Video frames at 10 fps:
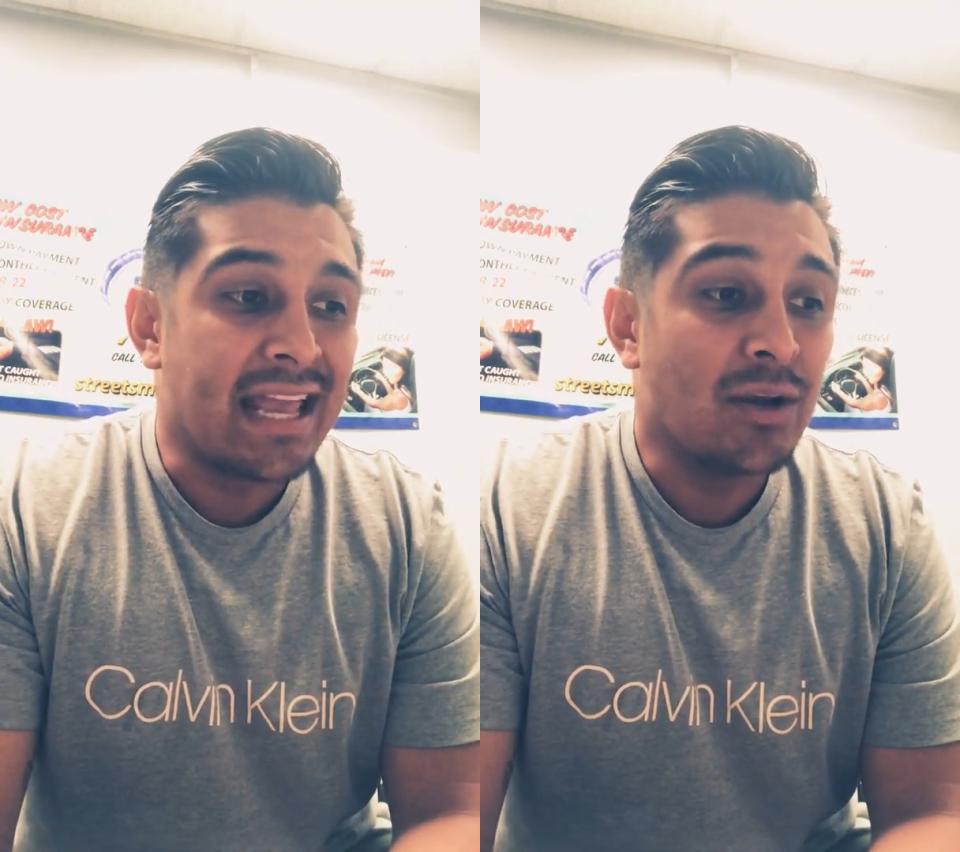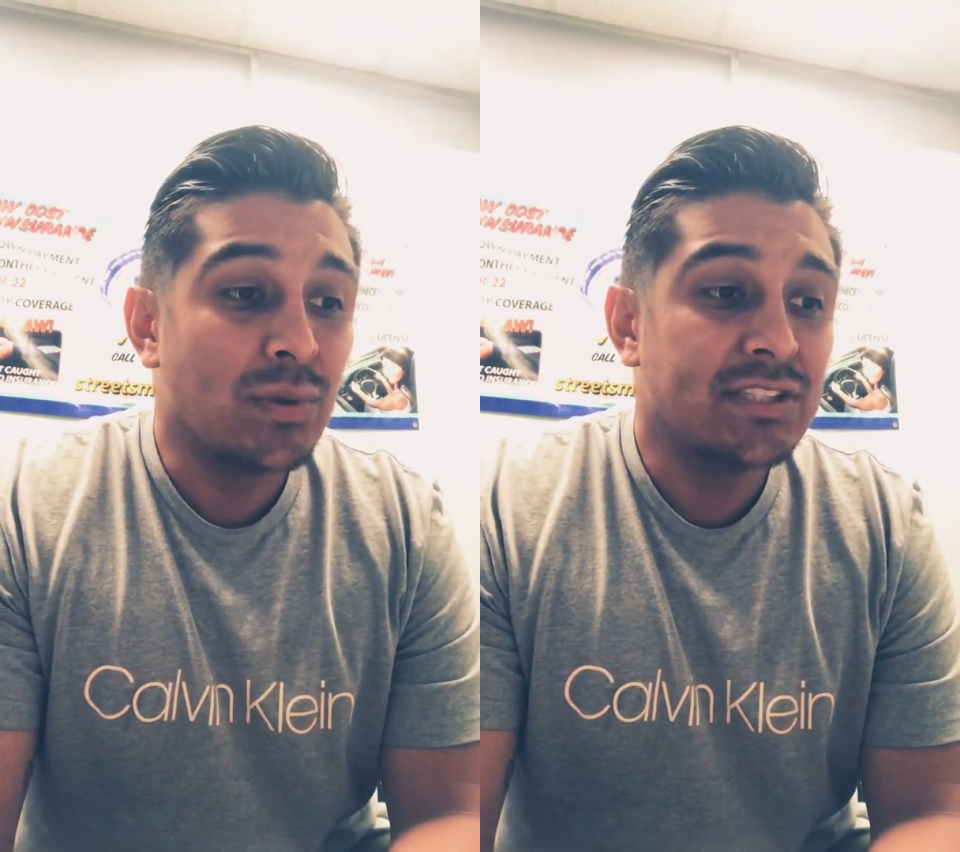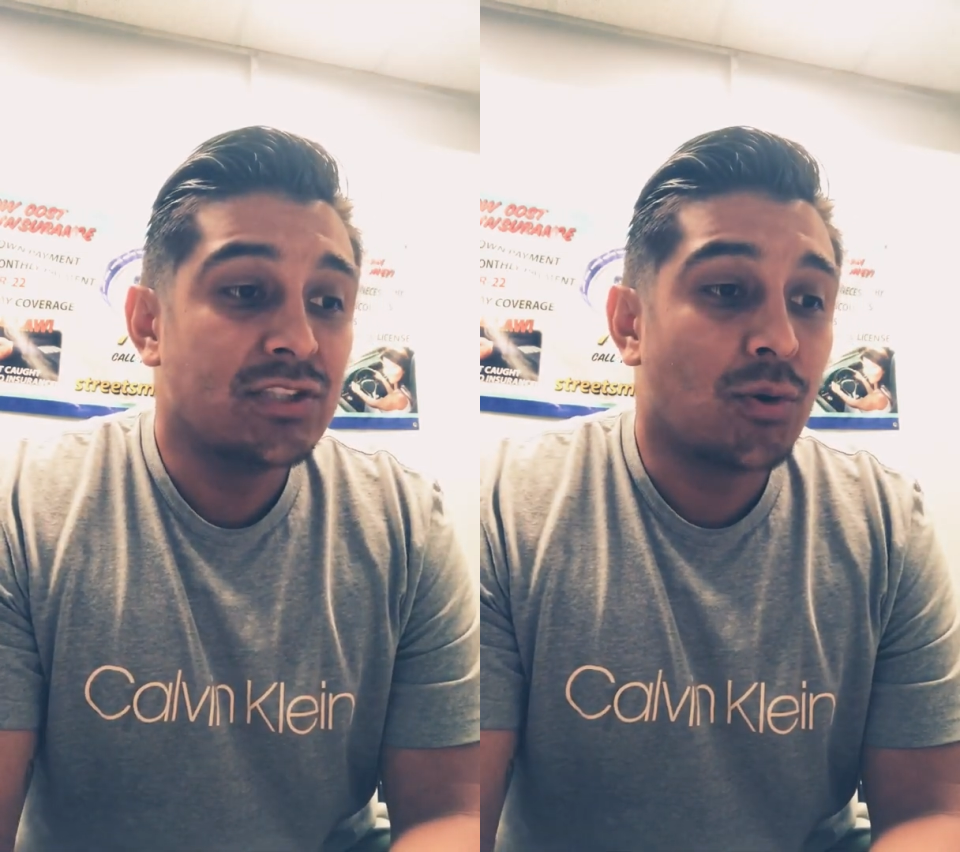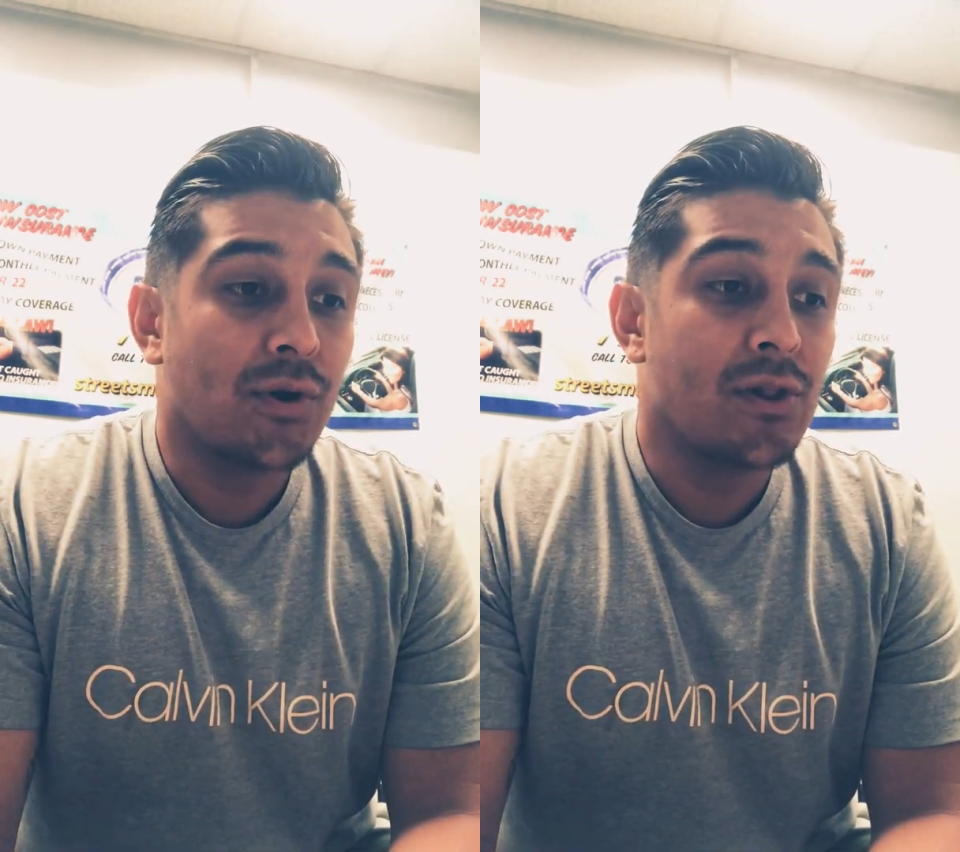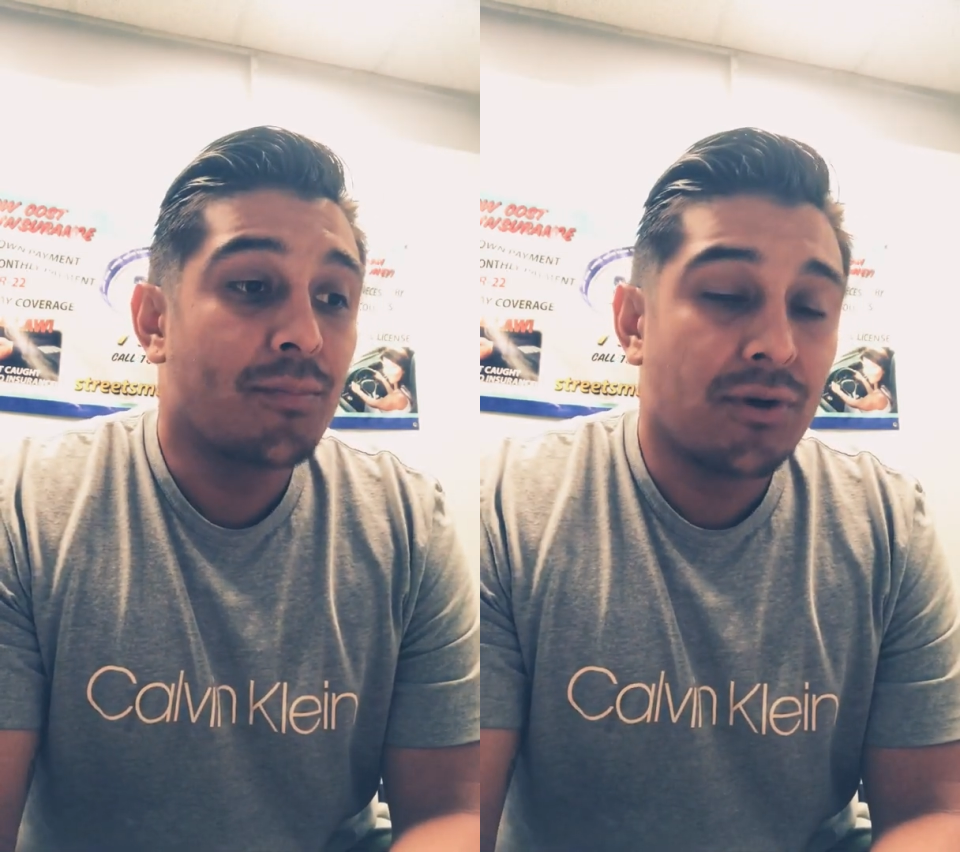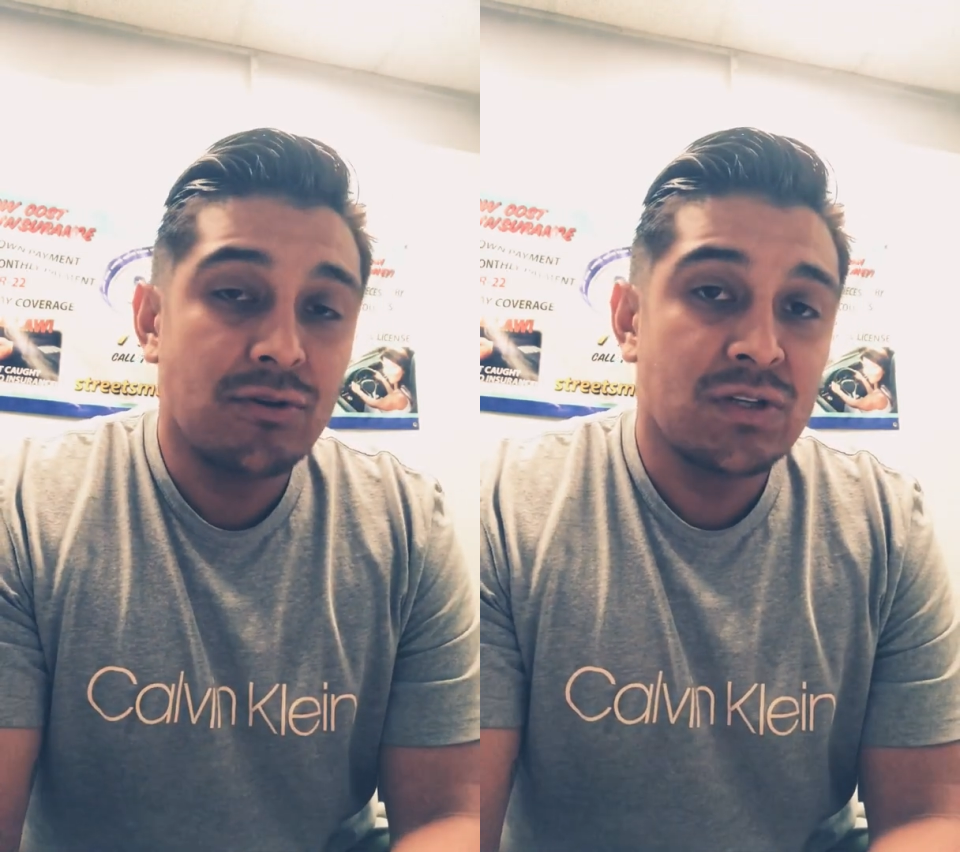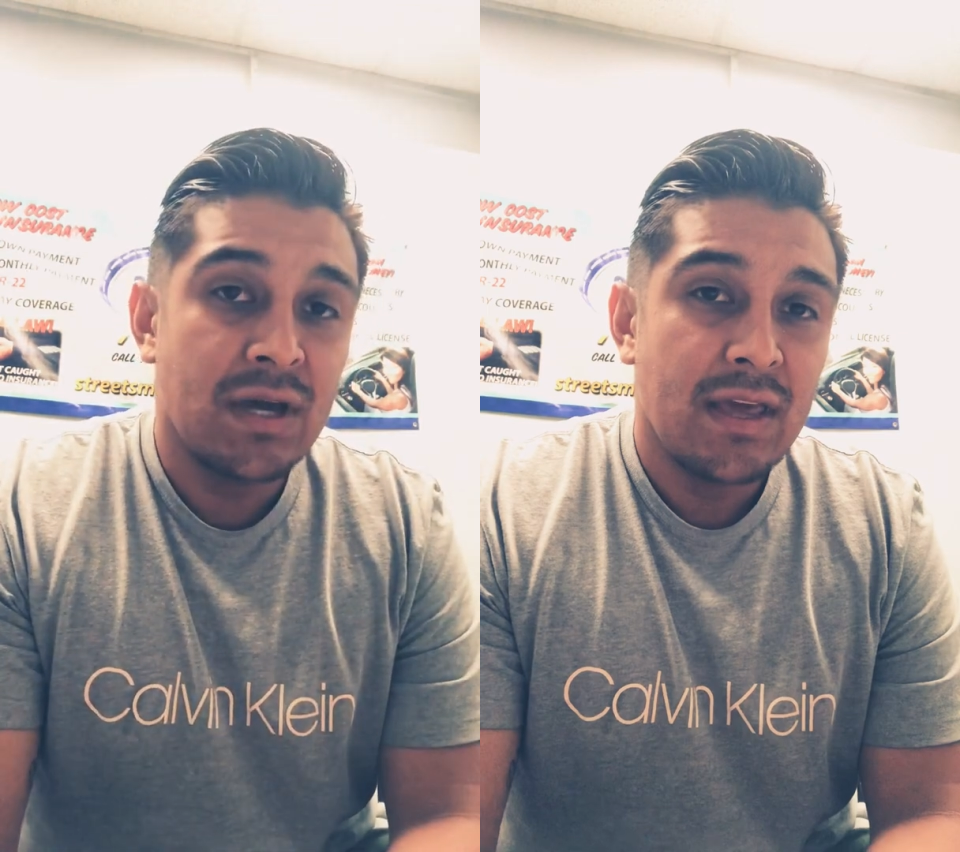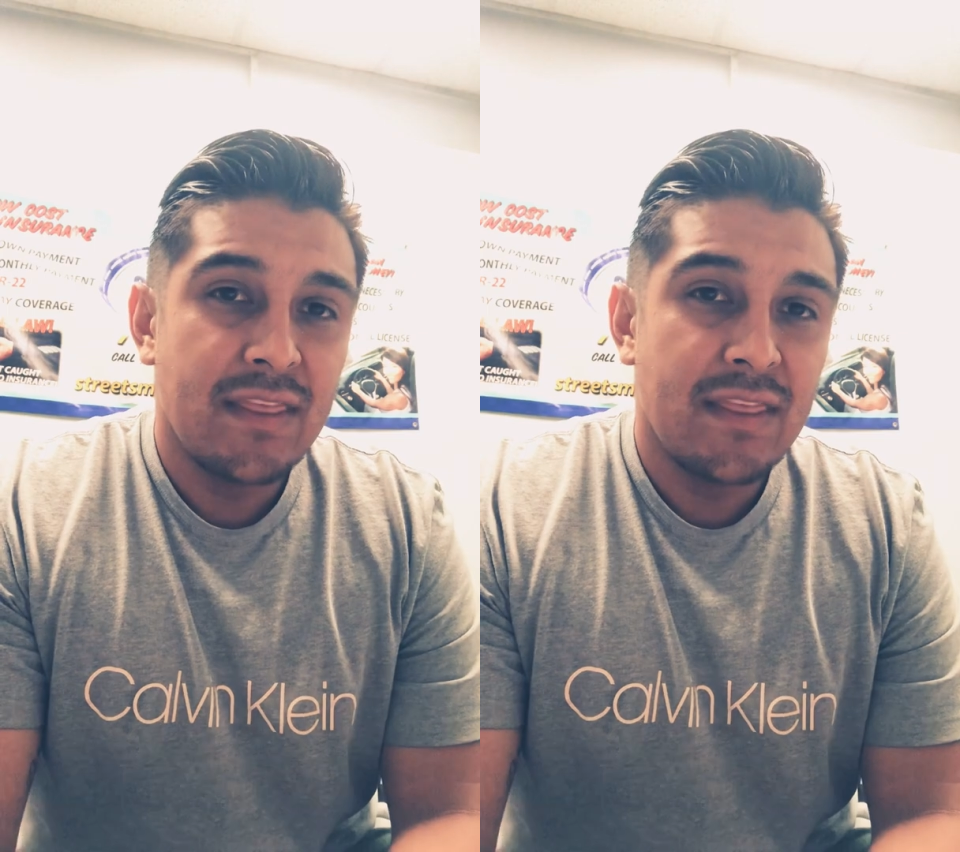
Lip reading: inquisitorial approach.